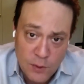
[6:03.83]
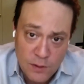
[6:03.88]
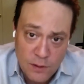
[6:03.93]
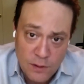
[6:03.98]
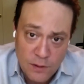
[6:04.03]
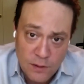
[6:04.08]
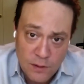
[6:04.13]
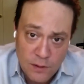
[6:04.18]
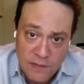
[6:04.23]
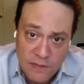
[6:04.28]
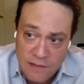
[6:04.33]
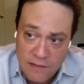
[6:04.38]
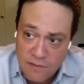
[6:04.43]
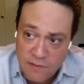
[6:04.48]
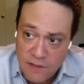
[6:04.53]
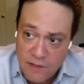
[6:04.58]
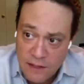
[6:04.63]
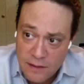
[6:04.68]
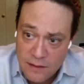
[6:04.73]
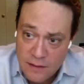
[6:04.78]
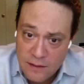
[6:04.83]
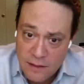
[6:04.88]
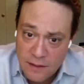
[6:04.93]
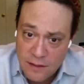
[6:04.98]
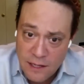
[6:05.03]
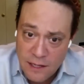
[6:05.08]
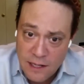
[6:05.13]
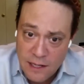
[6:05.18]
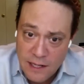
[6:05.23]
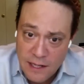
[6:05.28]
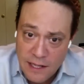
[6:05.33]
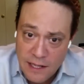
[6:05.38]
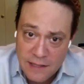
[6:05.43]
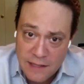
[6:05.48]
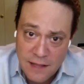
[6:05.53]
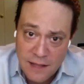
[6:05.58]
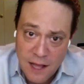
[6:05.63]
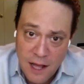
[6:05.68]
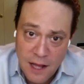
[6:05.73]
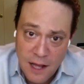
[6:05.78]
of EVs
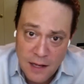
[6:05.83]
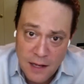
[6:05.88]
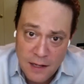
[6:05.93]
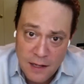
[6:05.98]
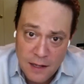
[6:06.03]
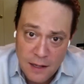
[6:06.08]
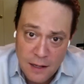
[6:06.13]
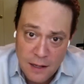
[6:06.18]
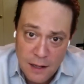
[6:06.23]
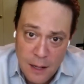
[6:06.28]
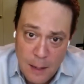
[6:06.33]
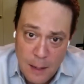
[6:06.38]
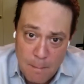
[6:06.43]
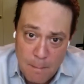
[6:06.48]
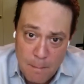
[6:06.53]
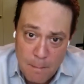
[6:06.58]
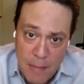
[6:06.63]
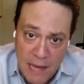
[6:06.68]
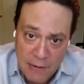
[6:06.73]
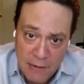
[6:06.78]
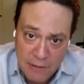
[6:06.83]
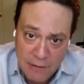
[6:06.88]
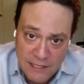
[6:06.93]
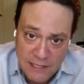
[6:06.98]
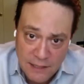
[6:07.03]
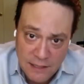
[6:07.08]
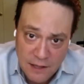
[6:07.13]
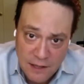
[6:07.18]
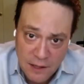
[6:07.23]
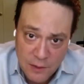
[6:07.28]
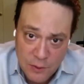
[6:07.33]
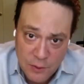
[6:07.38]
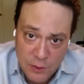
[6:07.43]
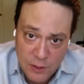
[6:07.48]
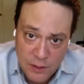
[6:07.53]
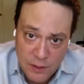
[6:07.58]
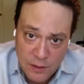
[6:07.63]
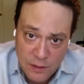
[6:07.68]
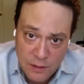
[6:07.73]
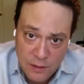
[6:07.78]
is not battery
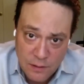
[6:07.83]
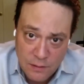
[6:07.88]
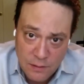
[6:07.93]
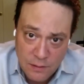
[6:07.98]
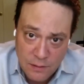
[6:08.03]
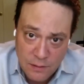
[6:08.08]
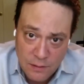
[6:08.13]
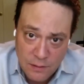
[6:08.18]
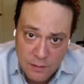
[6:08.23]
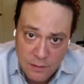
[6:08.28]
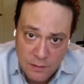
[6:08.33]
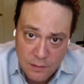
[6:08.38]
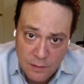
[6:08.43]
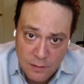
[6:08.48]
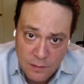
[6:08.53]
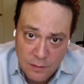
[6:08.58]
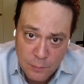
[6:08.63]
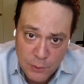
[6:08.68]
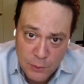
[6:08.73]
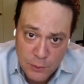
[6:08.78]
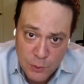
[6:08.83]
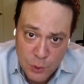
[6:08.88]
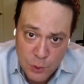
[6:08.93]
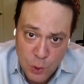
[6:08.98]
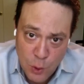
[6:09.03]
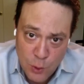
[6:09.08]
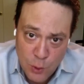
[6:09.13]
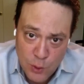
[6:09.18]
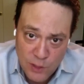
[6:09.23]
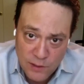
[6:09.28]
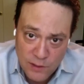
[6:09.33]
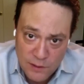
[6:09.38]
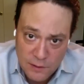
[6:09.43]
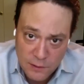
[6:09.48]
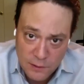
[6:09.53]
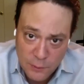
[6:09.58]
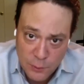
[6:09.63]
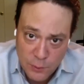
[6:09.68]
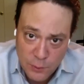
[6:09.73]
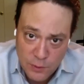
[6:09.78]
technology, but charging
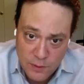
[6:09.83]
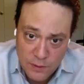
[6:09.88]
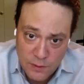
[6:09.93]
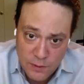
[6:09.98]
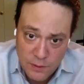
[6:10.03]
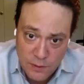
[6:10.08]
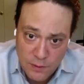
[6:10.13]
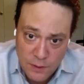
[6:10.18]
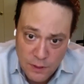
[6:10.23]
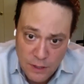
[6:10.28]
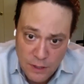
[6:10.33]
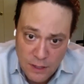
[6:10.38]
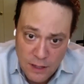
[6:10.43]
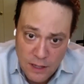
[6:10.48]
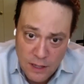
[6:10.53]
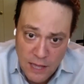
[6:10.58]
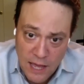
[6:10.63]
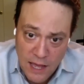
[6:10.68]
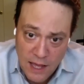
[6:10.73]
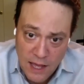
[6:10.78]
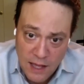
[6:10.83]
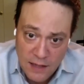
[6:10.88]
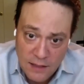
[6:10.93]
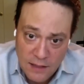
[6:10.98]
solutions. And